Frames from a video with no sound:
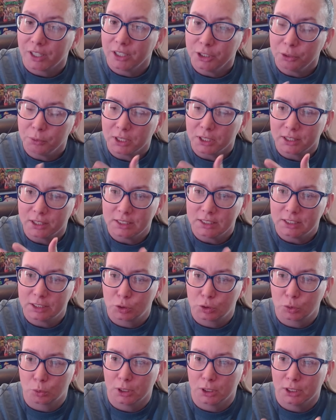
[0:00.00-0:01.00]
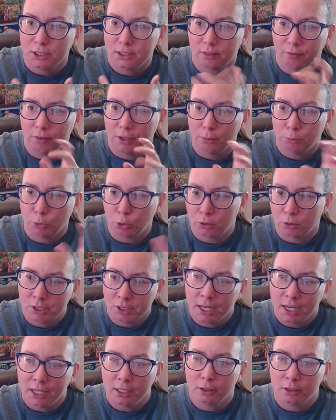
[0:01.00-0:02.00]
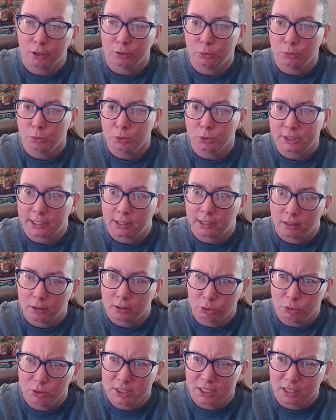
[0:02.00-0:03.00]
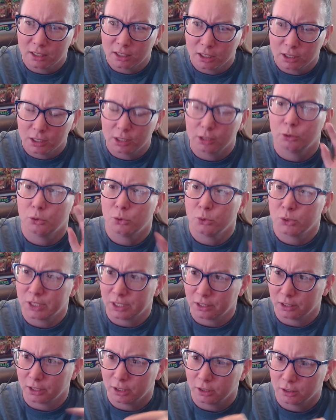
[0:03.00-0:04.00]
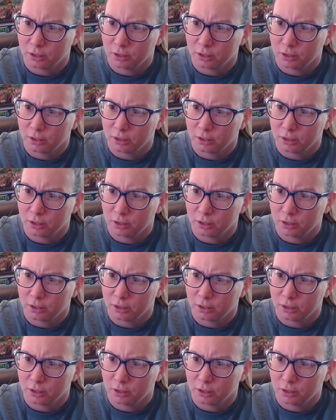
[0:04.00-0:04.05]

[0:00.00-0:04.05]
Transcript: then you get these stories of him creating the Uziller, Uziller,